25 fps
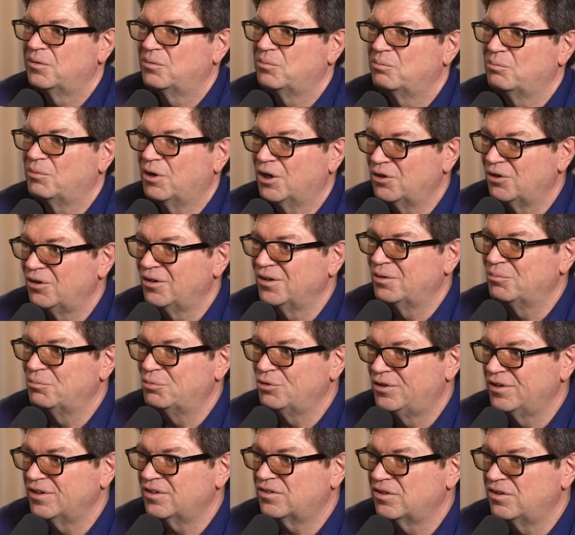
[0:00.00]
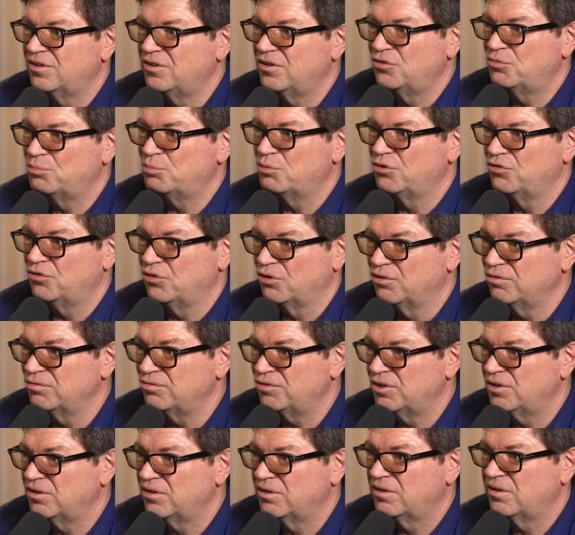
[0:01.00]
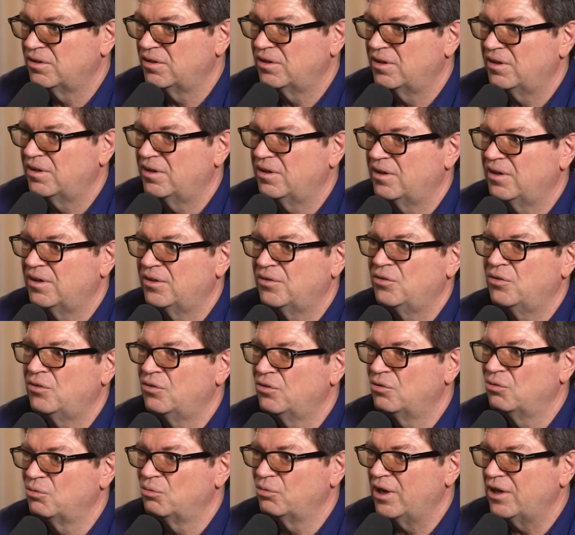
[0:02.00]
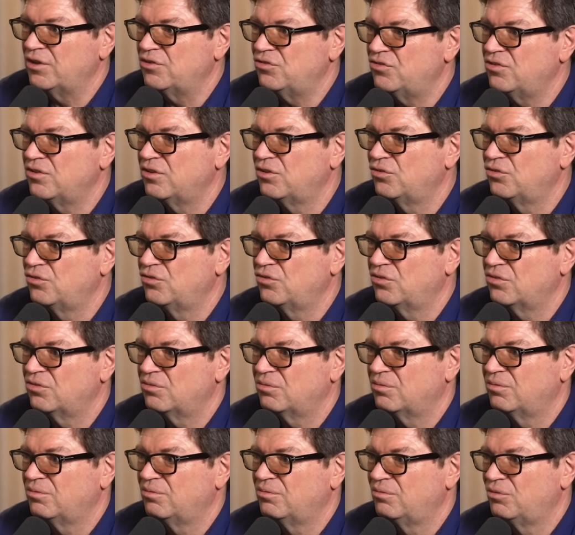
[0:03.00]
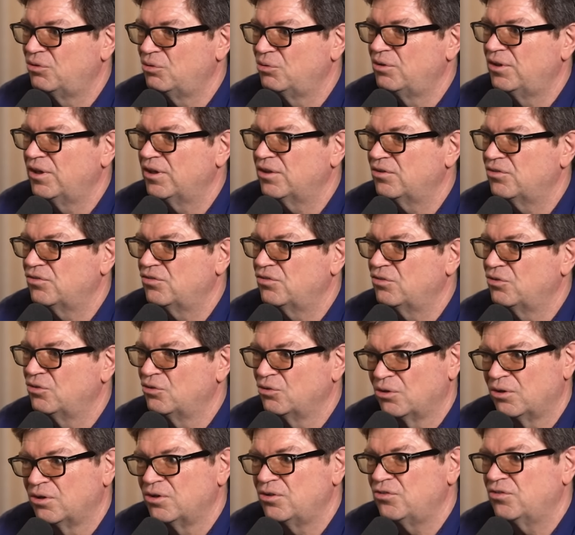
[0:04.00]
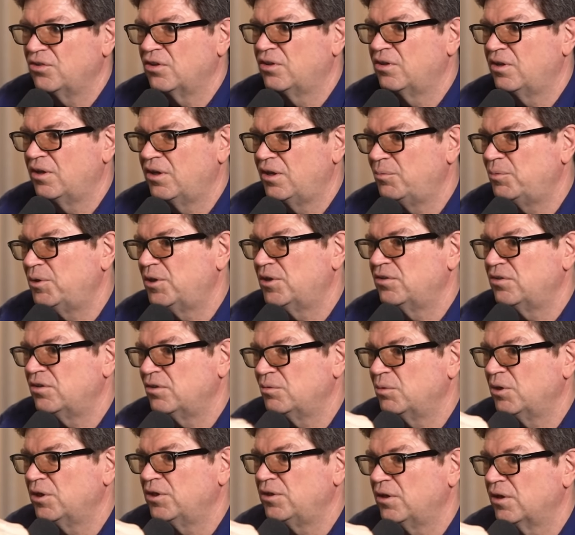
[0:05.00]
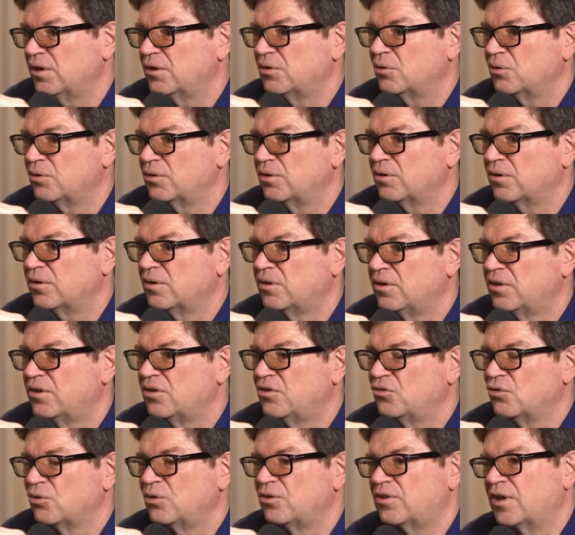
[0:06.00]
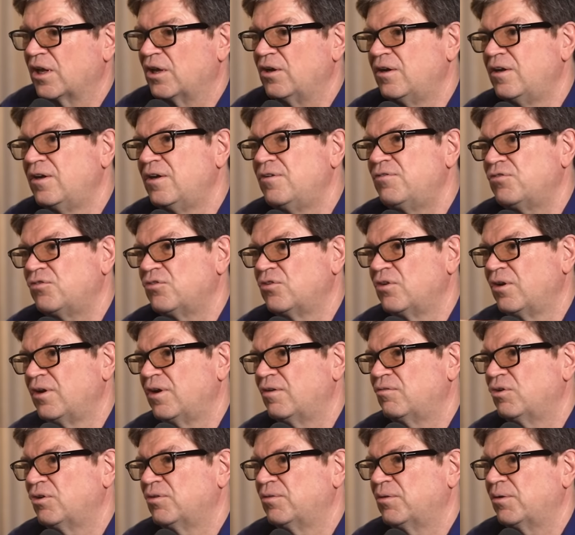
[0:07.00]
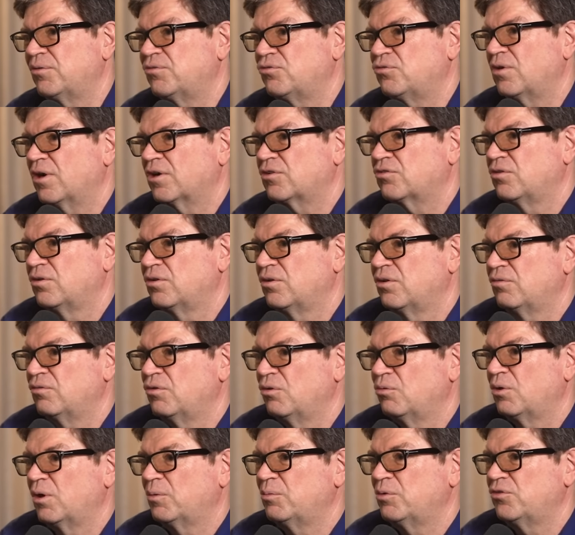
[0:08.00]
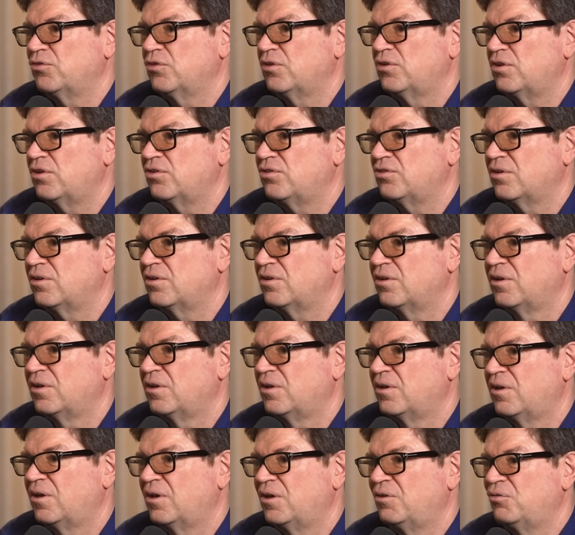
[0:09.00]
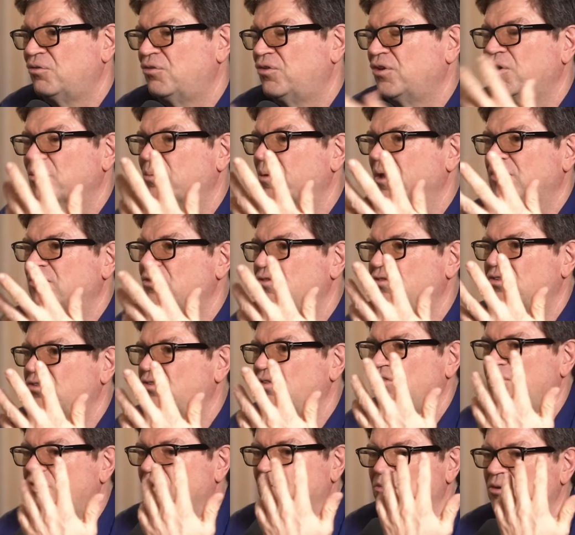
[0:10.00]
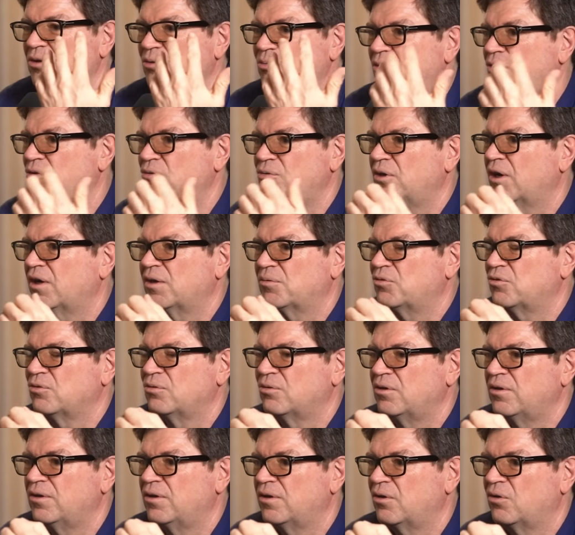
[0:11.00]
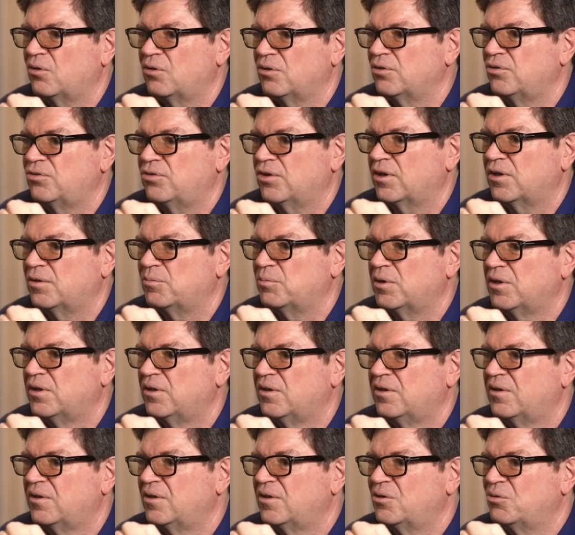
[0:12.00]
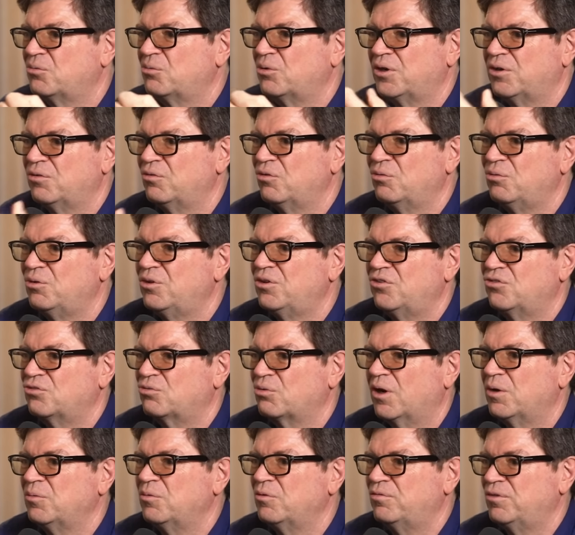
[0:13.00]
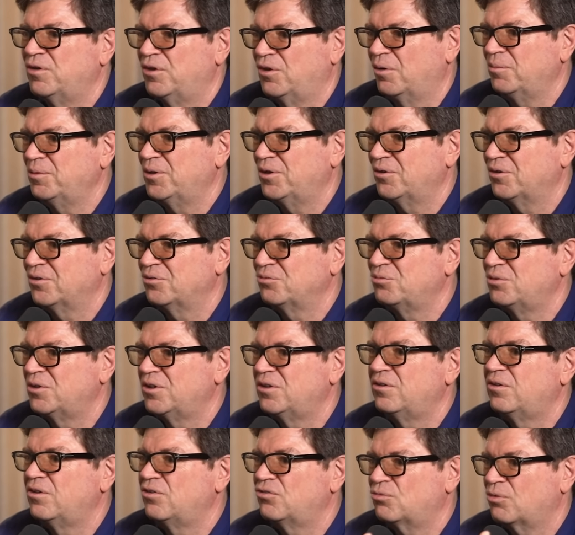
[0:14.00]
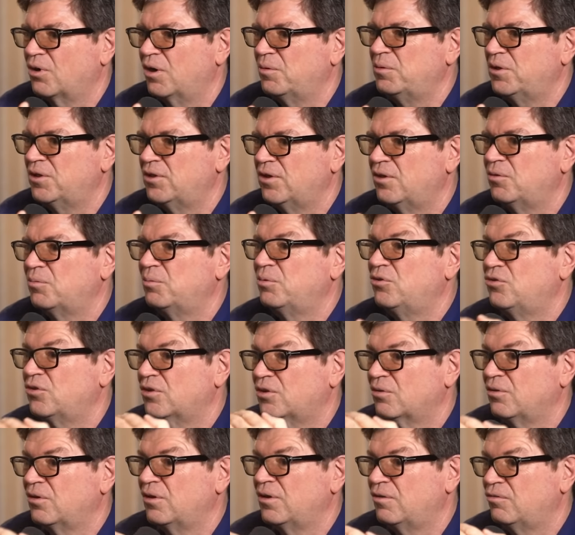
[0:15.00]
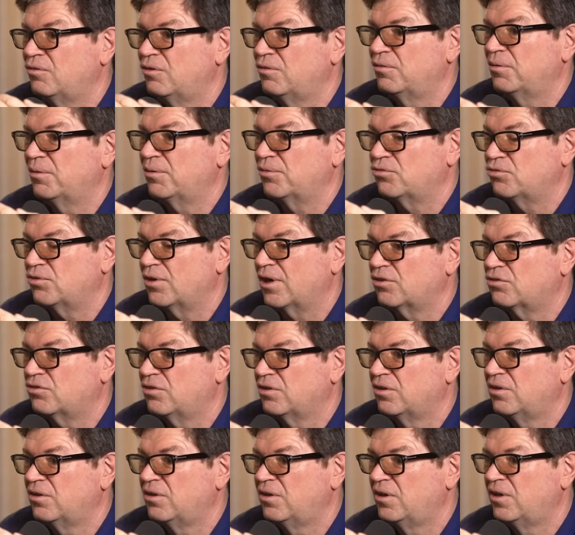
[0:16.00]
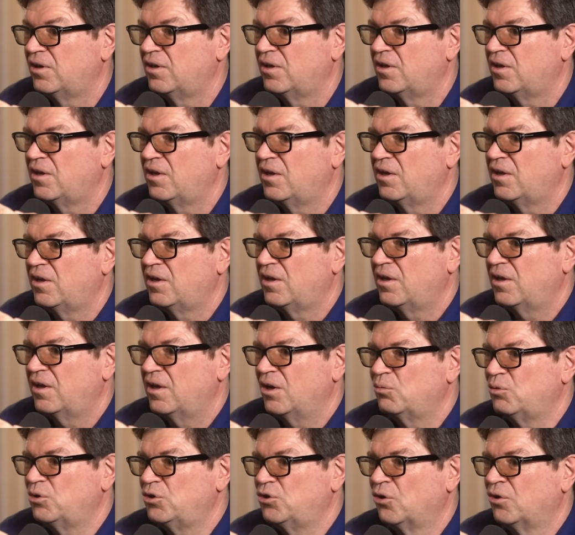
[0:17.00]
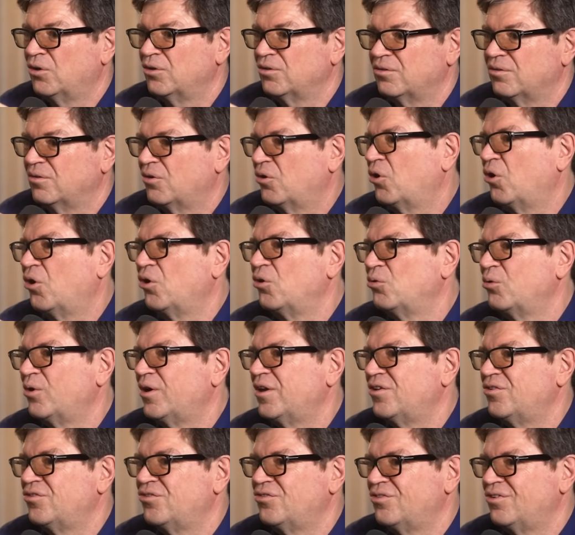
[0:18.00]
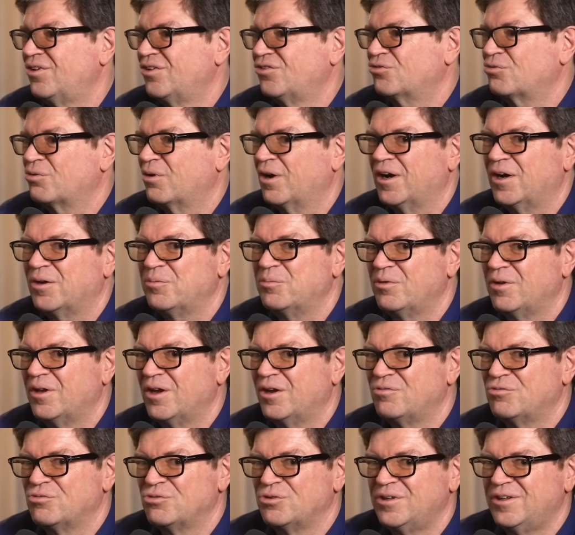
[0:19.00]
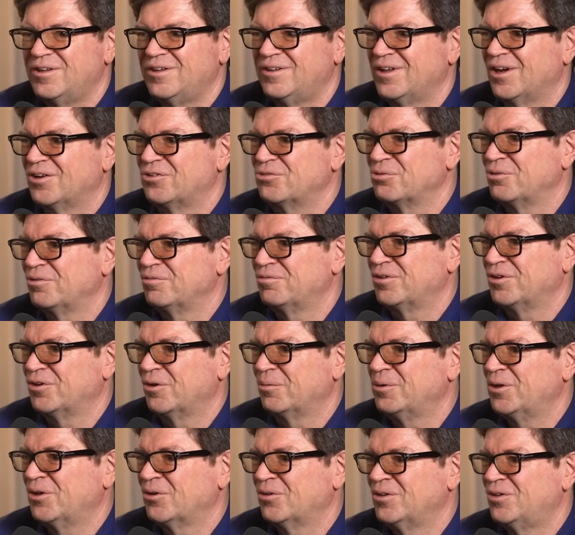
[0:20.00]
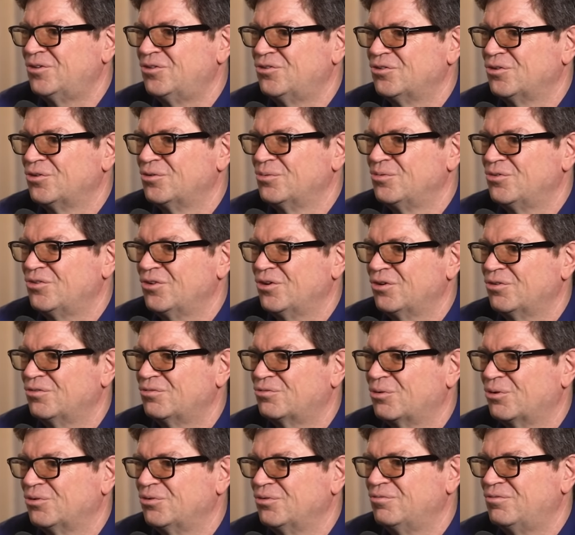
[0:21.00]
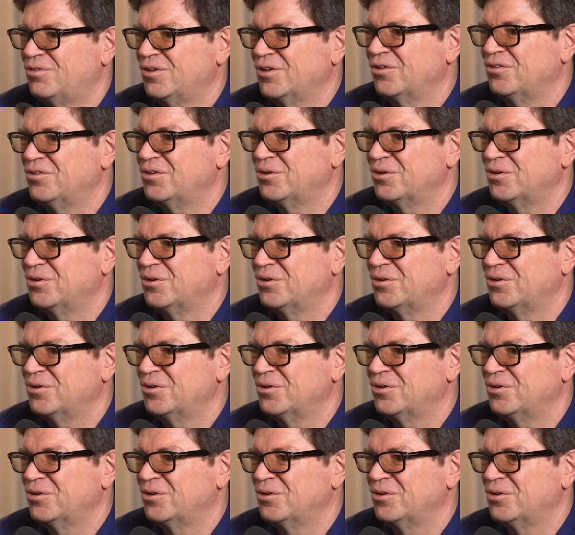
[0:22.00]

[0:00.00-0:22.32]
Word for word: modeled and predicted is preserved and the rest is viewed as noise and eliminated by the encoder. So it kind of lifts the level of abstraction of the representation. Mm-hmm. If you think about this, this is something we do absolutely all the time. Whenever we describe a phenomenon, we describe it at a particular level of abstraction. And we don't always describe every natural phenomenon in terms of quantum field